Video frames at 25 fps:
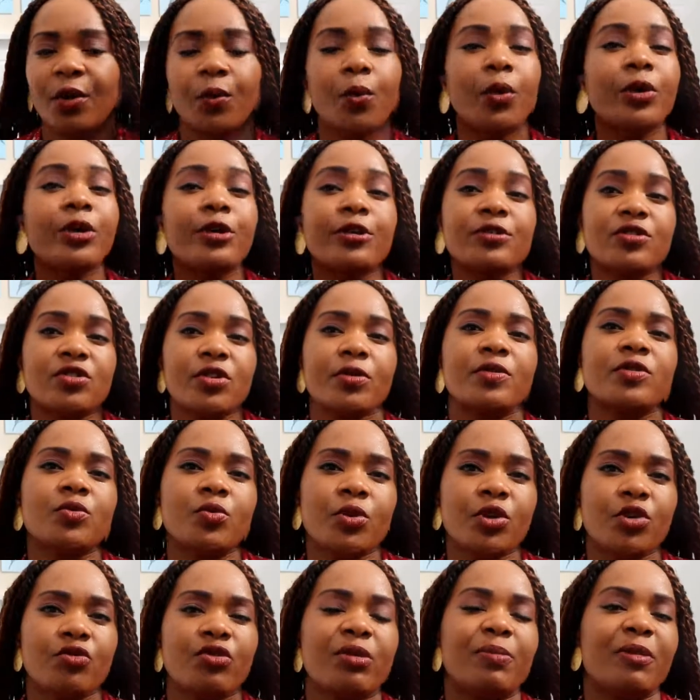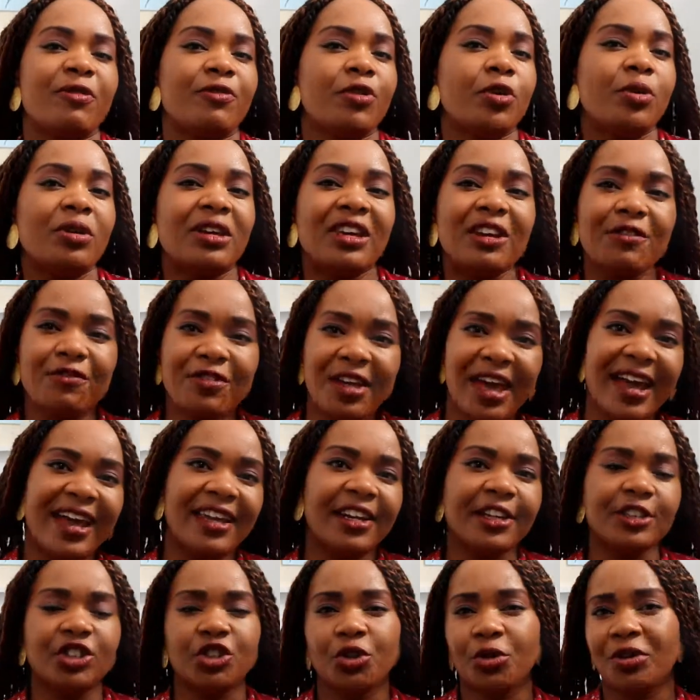What you sow is what you reap. If you give that
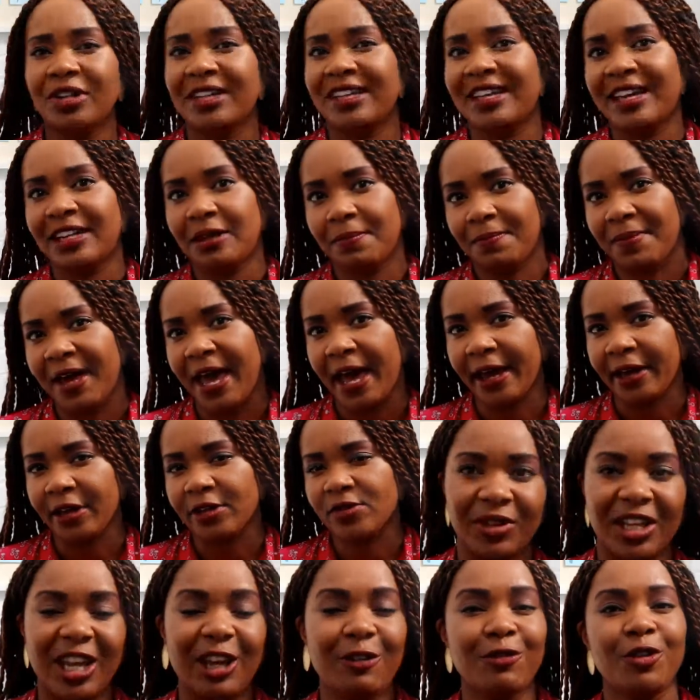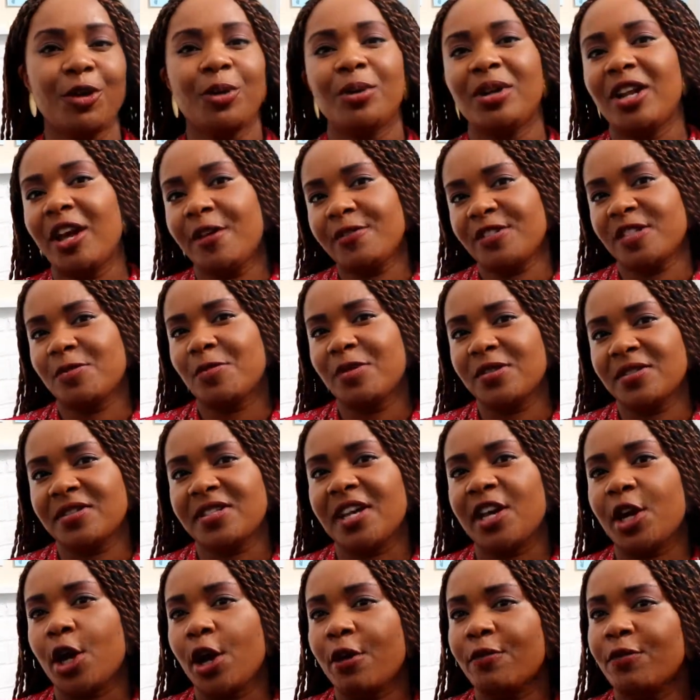energy, you're going to get it back. If you would love someone to
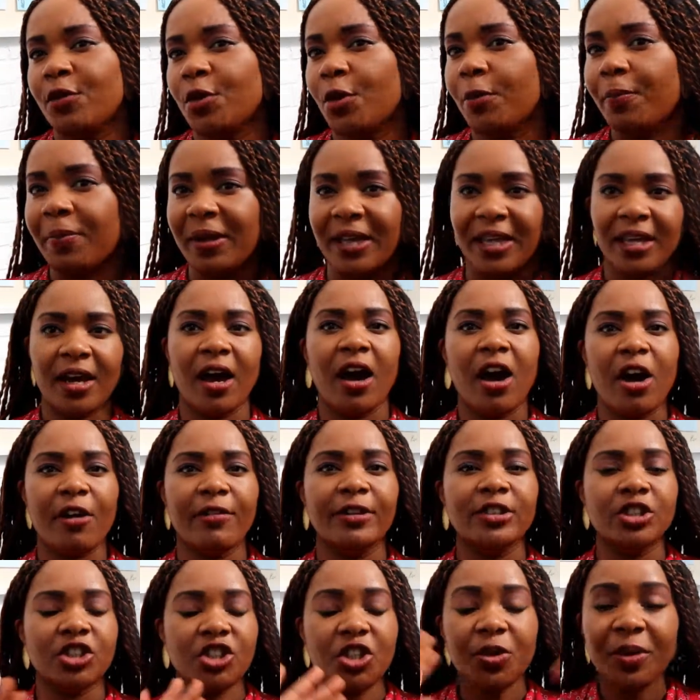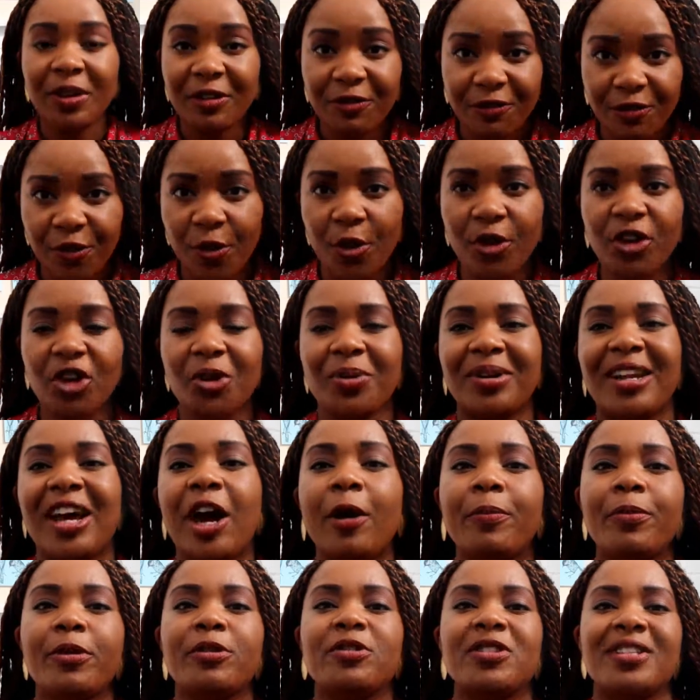take over your PR and do it for you and
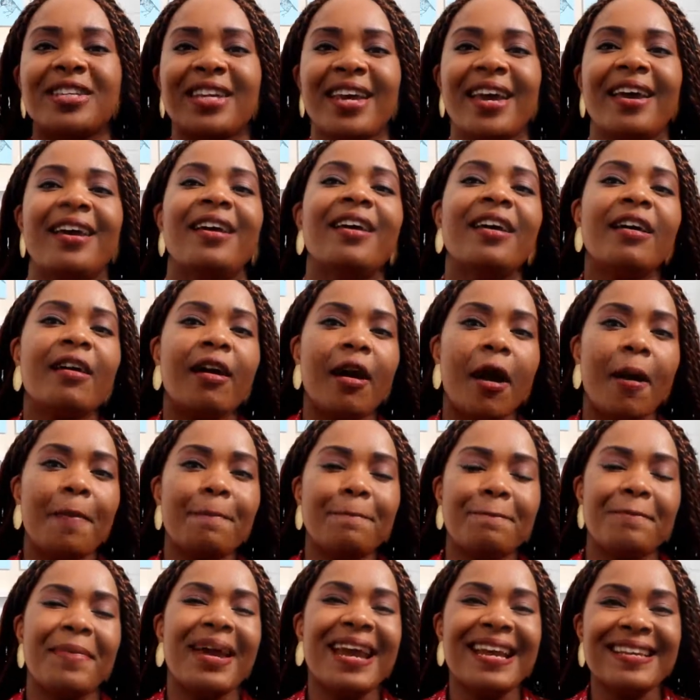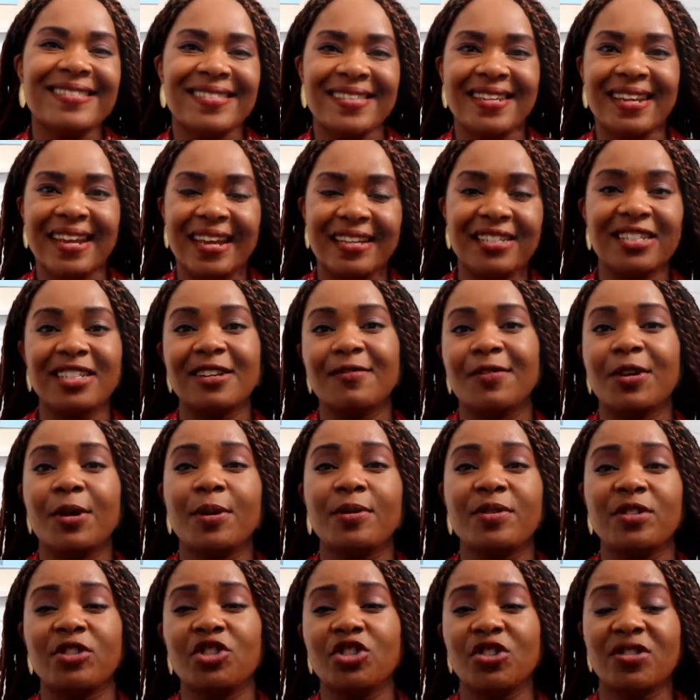help you to get amazing
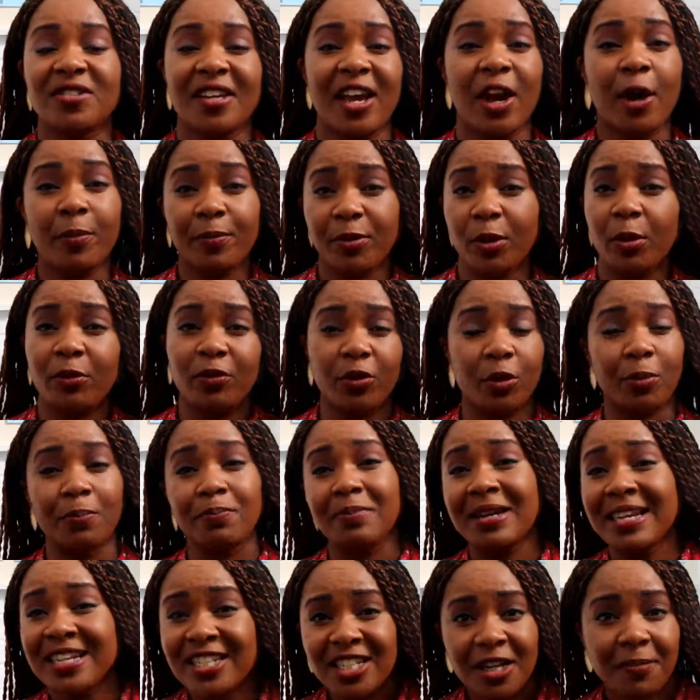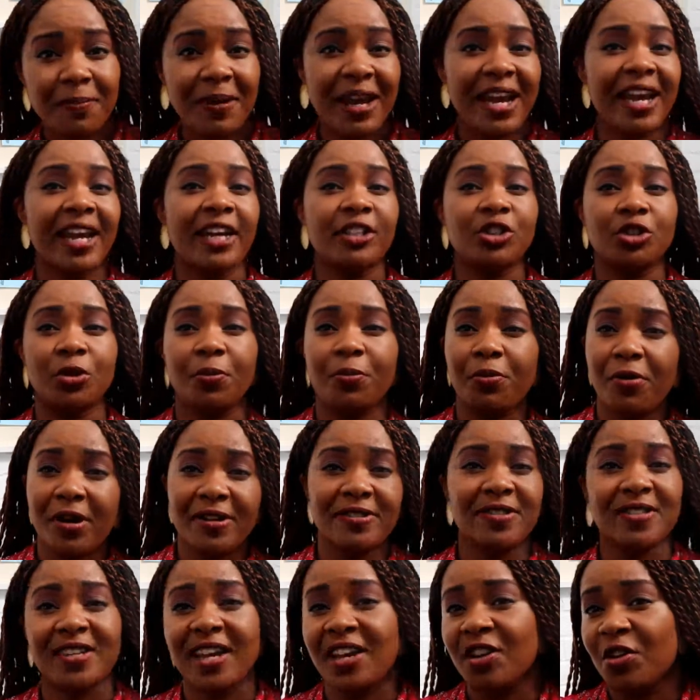interviews and just help you with your media page, your
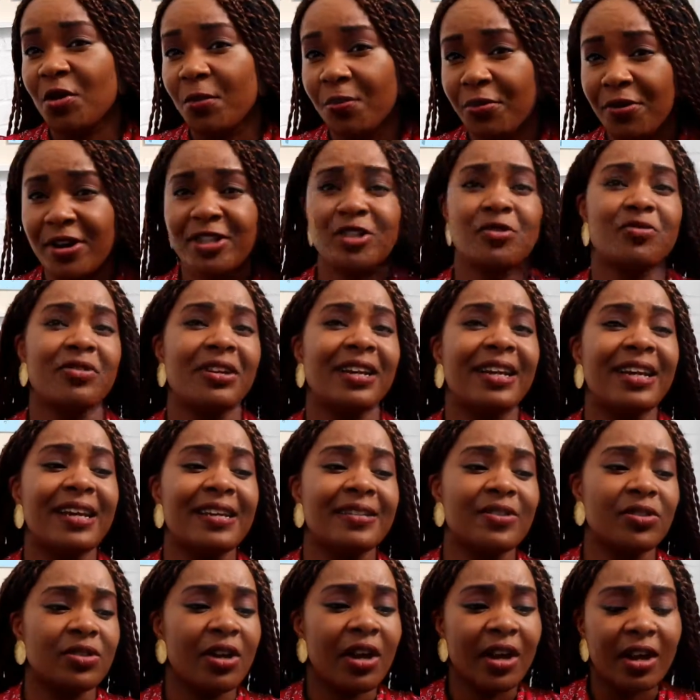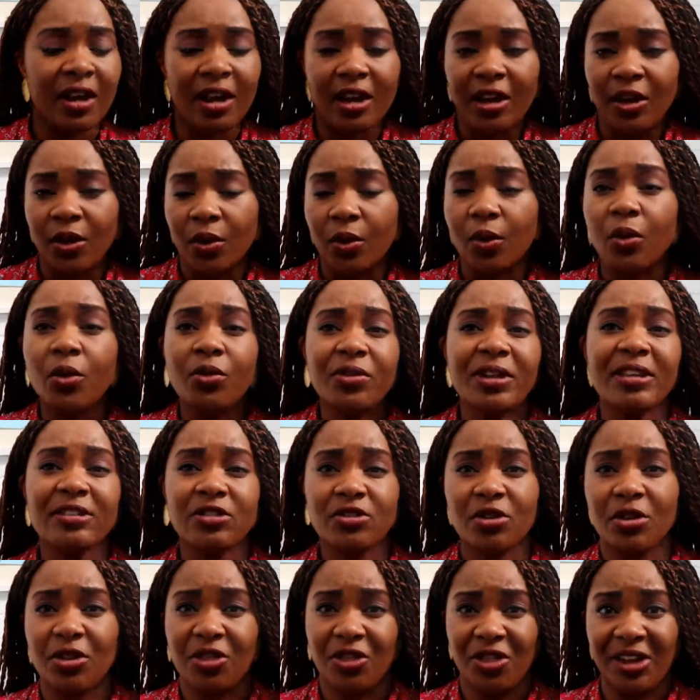press kit, your press release, all
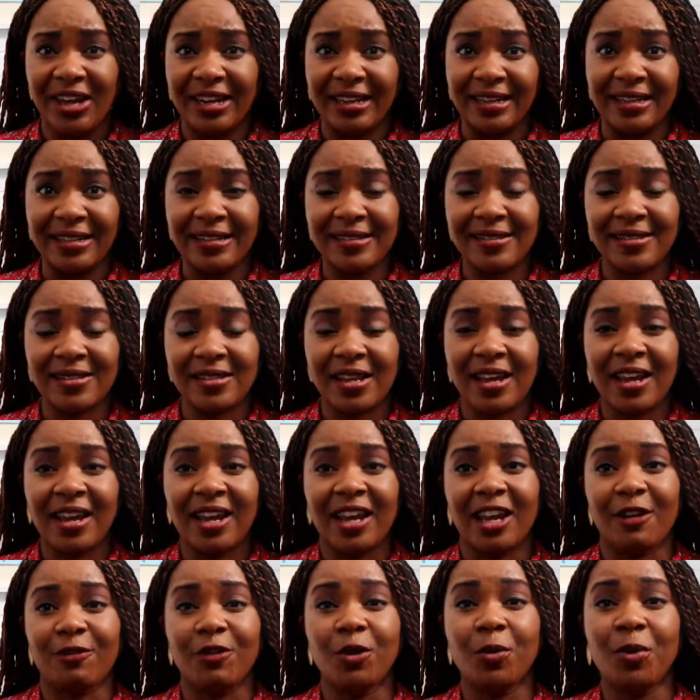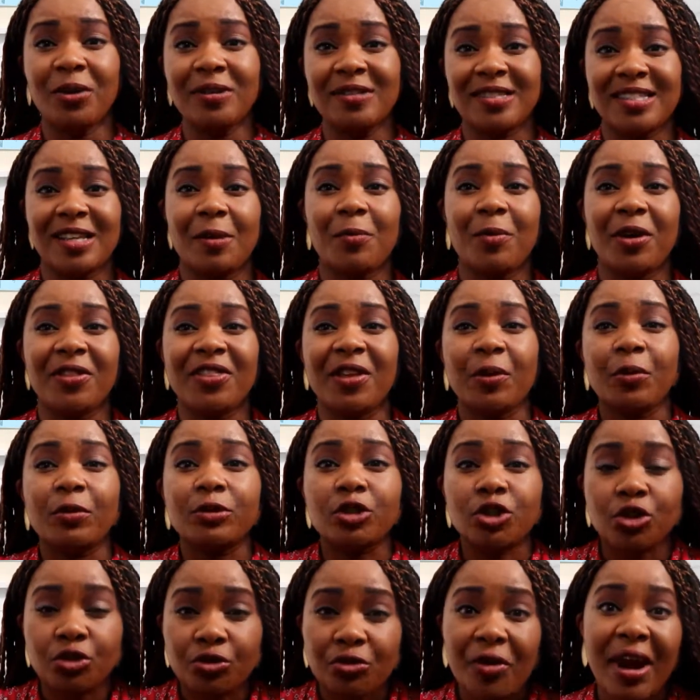these good things, if you want someone that
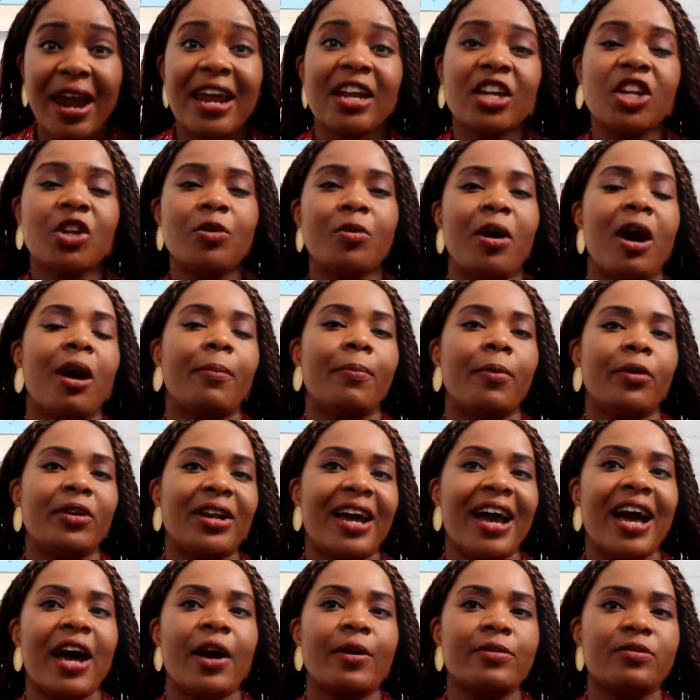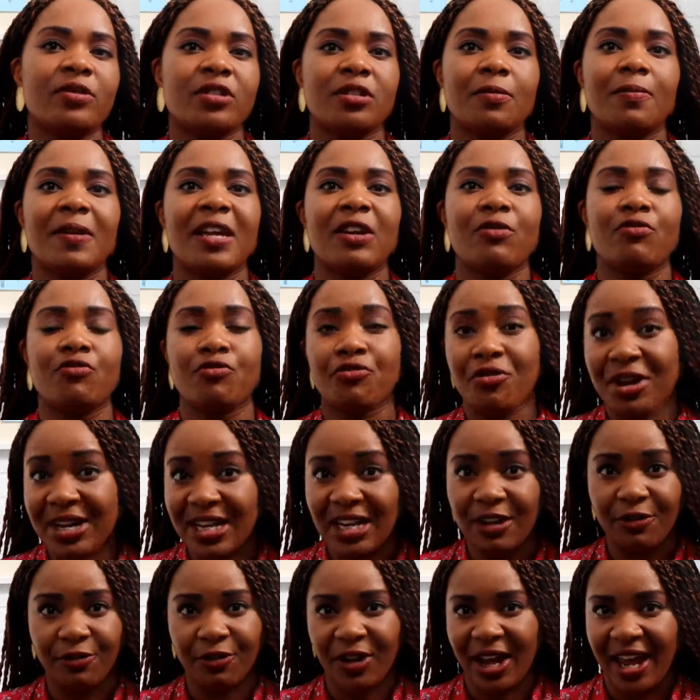will train you up on how to be
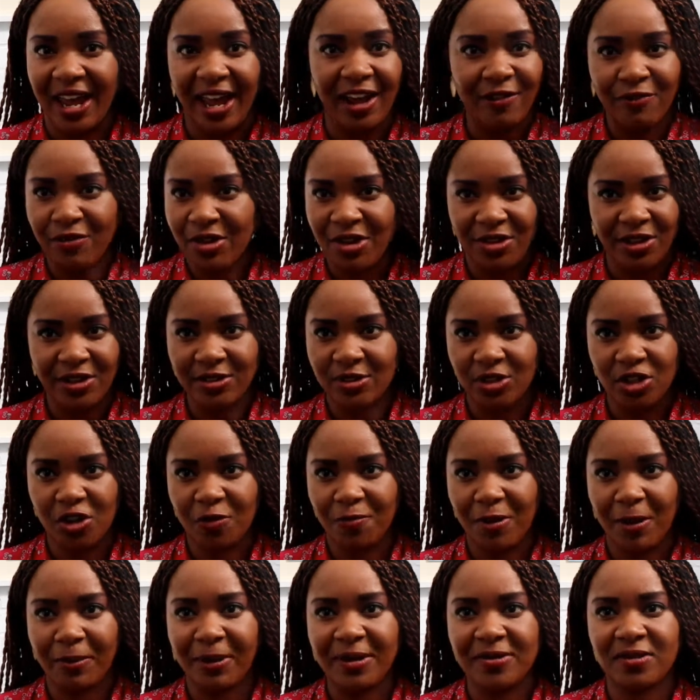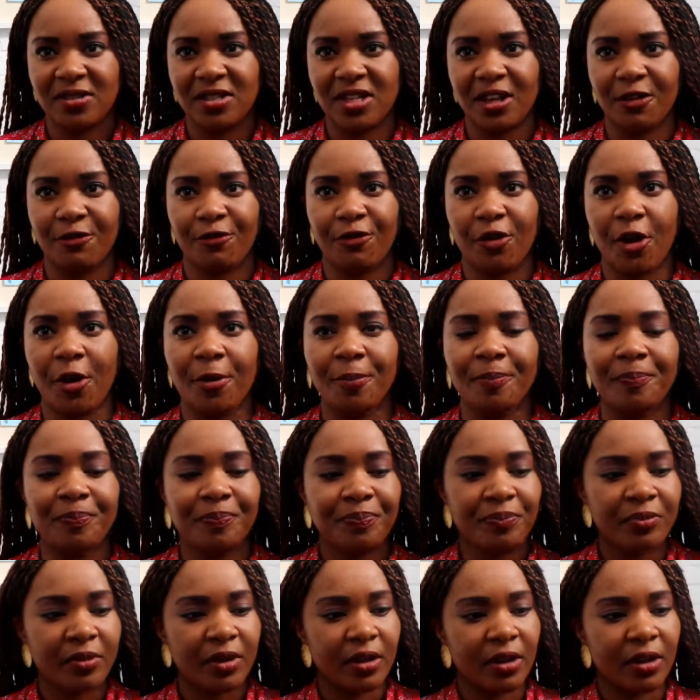ready for everything to do publicity, from